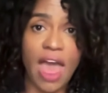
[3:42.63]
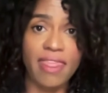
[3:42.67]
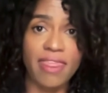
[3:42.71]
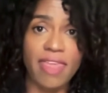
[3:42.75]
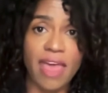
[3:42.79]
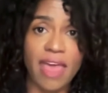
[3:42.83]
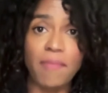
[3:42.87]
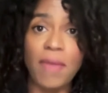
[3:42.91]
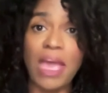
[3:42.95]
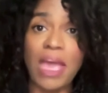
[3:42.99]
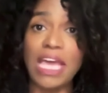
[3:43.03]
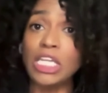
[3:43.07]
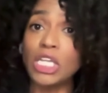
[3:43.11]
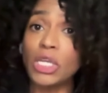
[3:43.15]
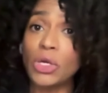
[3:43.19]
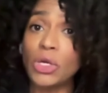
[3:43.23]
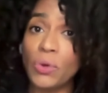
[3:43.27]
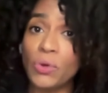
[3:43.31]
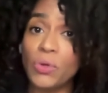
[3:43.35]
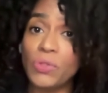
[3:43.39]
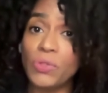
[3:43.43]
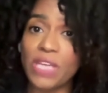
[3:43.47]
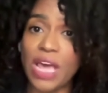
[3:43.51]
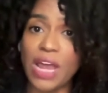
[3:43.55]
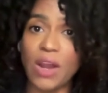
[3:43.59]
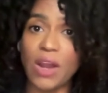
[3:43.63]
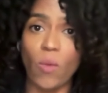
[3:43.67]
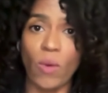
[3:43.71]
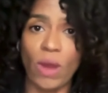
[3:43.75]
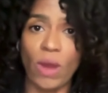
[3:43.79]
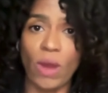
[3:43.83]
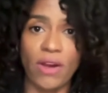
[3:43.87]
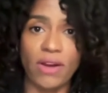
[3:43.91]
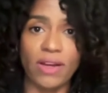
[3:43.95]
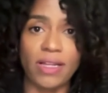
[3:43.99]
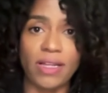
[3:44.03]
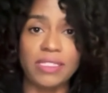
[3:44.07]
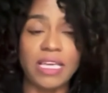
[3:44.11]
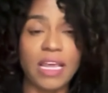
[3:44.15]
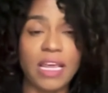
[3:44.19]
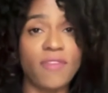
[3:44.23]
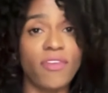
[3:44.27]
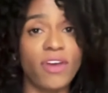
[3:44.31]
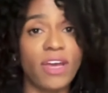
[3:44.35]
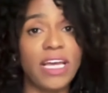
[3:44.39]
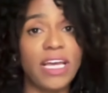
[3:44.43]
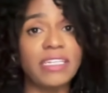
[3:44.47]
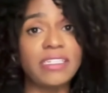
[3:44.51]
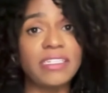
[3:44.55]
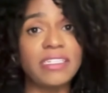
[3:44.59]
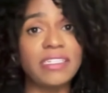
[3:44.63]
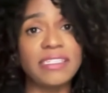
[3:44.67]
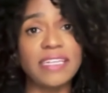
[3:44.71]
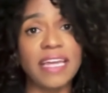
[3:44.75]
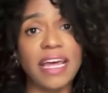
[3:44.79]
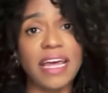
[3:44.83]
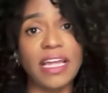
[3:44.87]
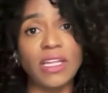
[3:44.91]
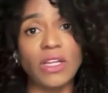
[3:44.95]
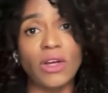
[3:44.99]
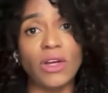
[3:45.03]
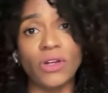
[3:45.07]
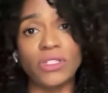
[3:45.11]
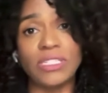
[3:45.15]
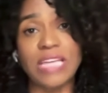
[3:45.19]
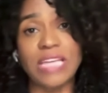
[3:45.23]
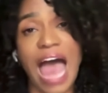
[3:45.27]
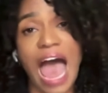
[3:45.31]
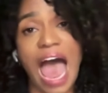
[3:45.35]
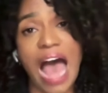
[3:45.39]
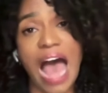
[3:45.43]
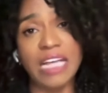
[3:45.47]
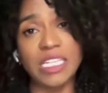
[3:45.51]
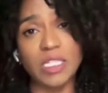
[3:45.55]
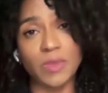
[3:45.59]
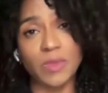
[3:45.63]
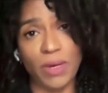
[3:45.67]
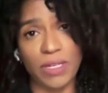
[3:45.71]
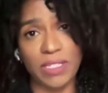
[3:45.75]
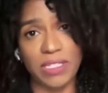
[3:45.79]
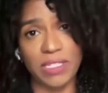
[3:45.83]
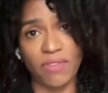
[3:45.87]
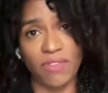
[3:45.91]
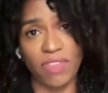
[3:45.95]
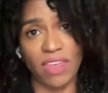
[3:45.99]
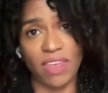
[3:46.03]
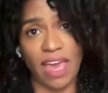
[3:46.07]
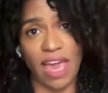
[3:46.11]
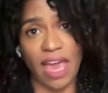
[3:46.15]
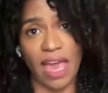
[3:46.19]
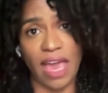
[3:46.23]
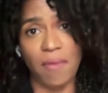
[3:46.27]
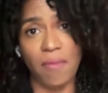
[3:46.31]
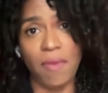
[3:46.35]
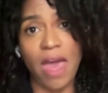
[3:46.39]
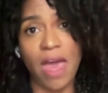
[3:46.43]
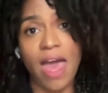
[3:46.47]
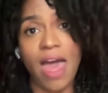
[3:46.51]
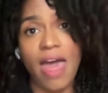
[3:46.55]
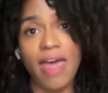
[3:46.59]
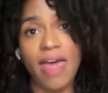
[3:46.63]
they may lose that awareness and forget to stay alert to aspects of the game